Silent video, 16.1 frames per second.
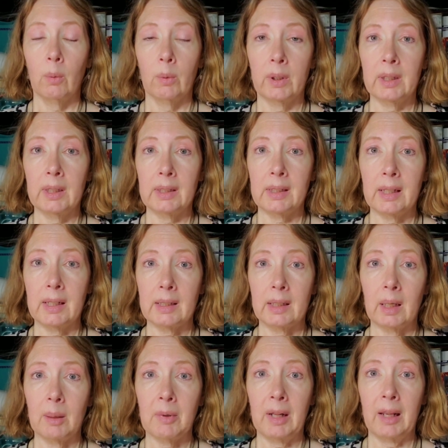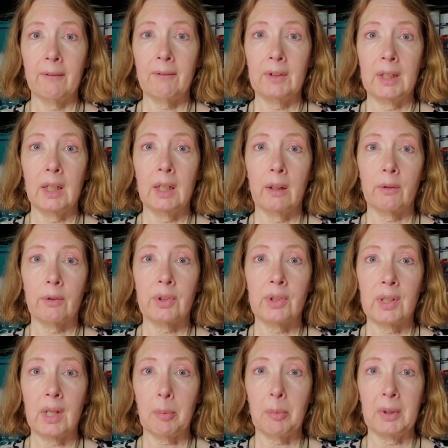one of these days I am going to have to get another
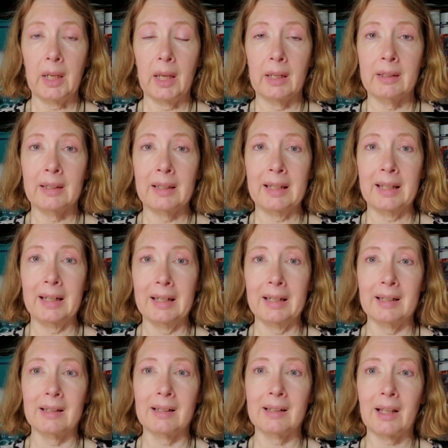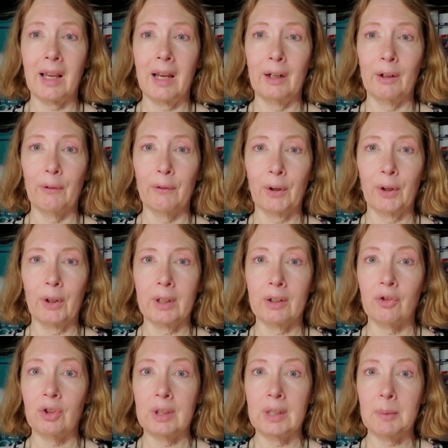step again to get inside of her
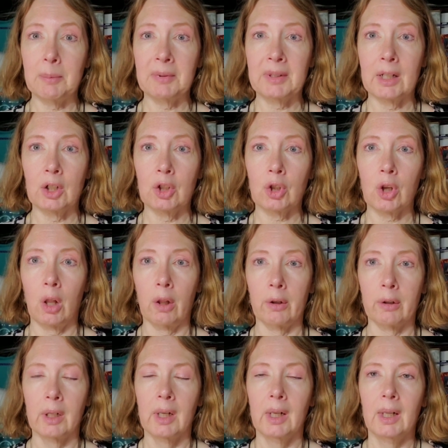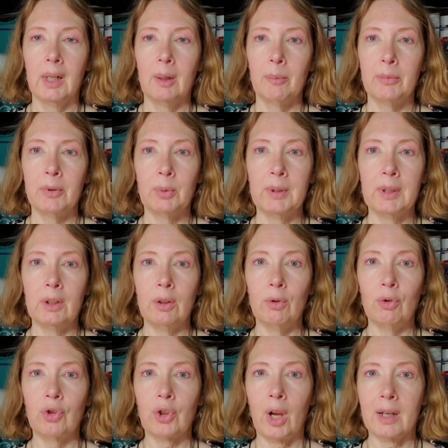because she keeps getting taller. Between the
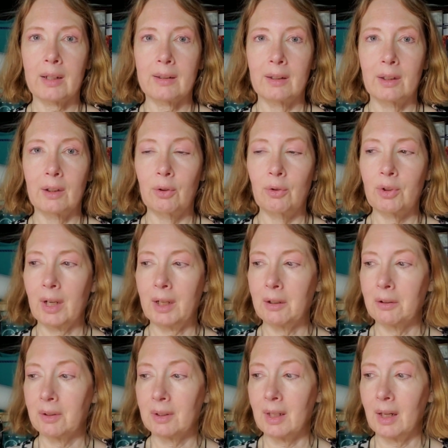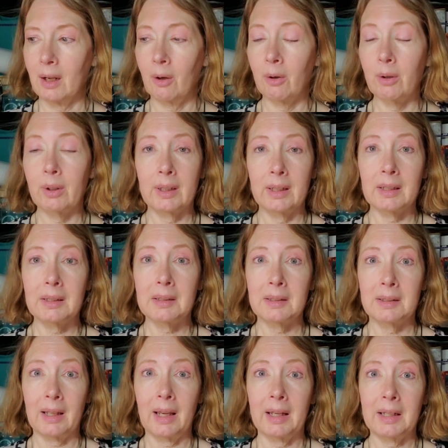new shocks and the new tires now,
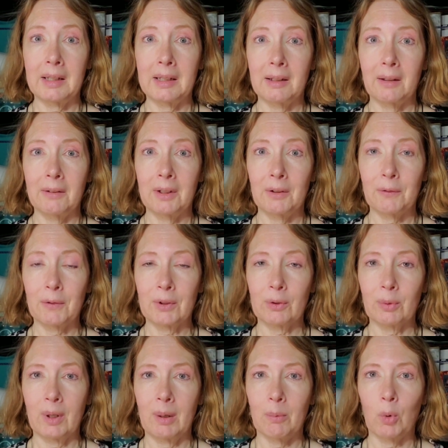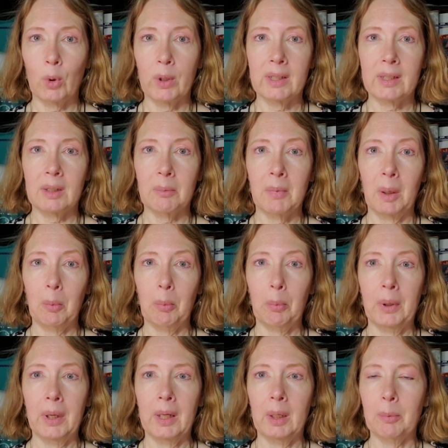I can tell the difference when I'm hoisting my
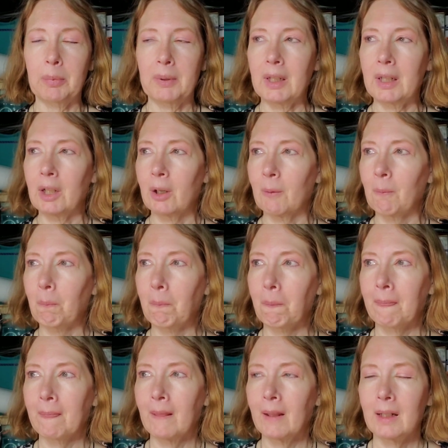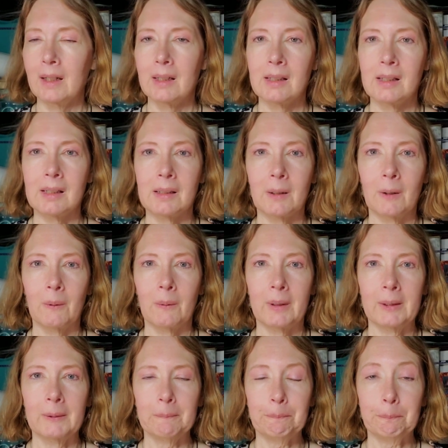butt up in here.
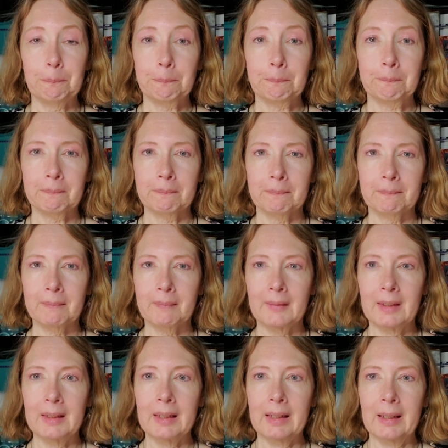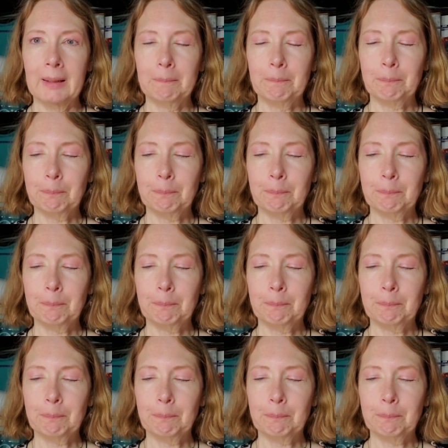So, yeah.